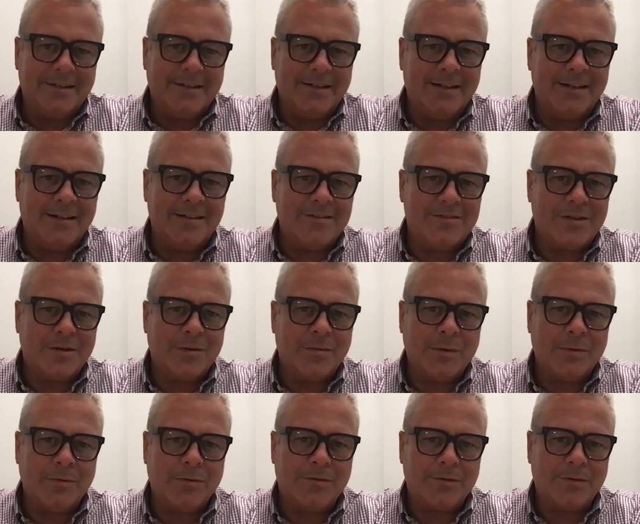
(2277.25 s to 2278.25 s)
And so we
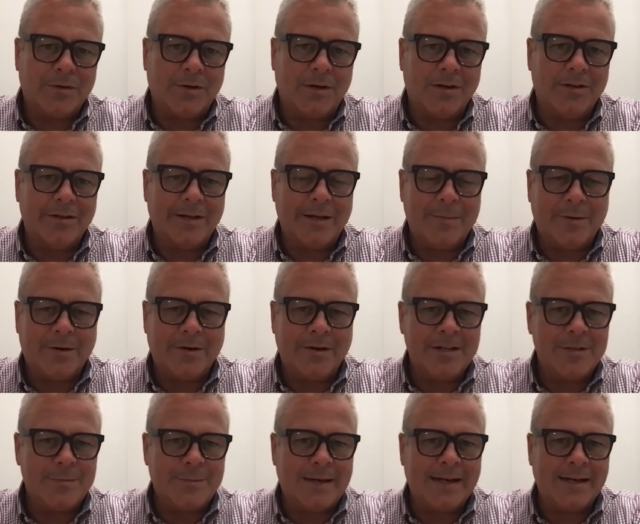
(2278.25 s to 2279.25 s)
would throw holiday
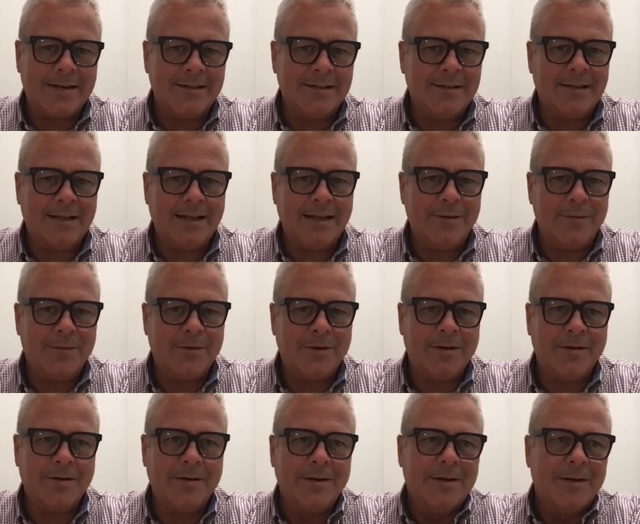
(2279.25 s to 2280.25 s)
parties back in the day
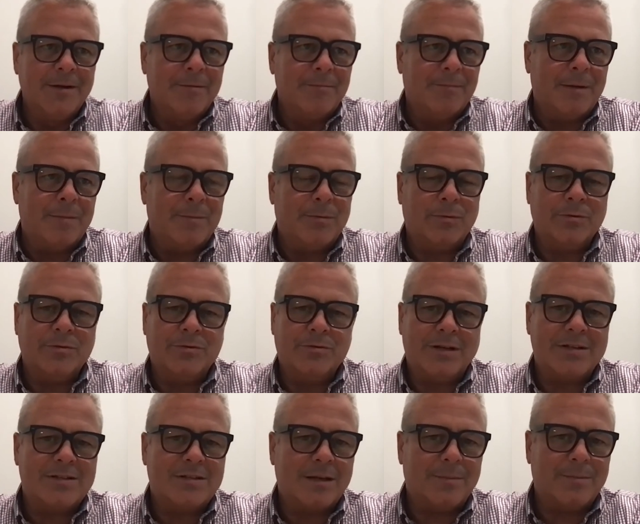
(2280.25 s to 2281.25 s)
where people would
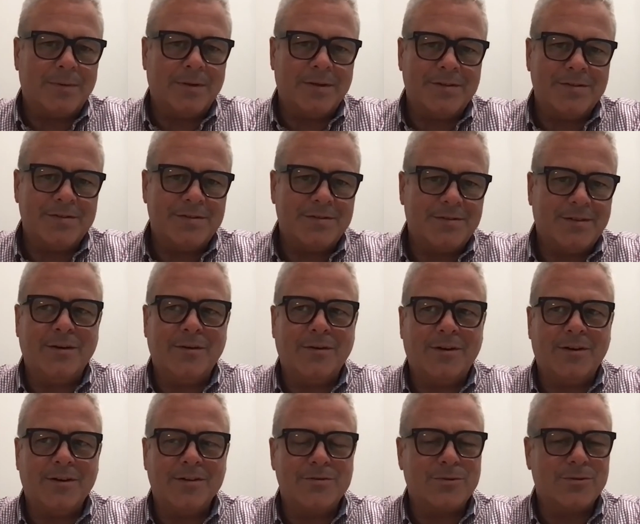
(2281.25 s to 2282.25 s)
dress up as uh,
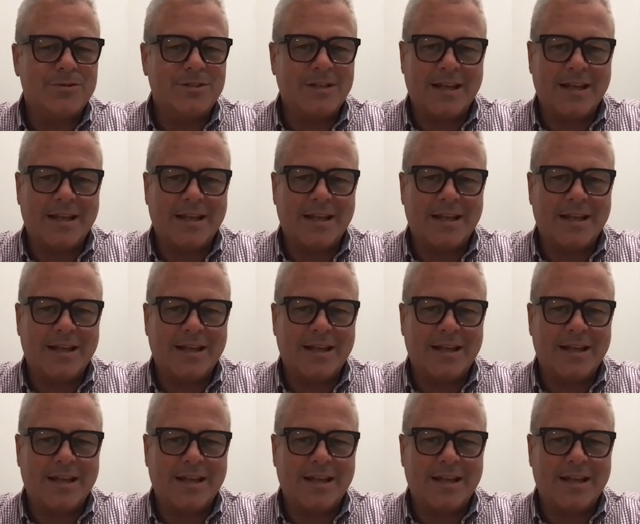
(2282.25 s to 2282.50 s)
all sorts of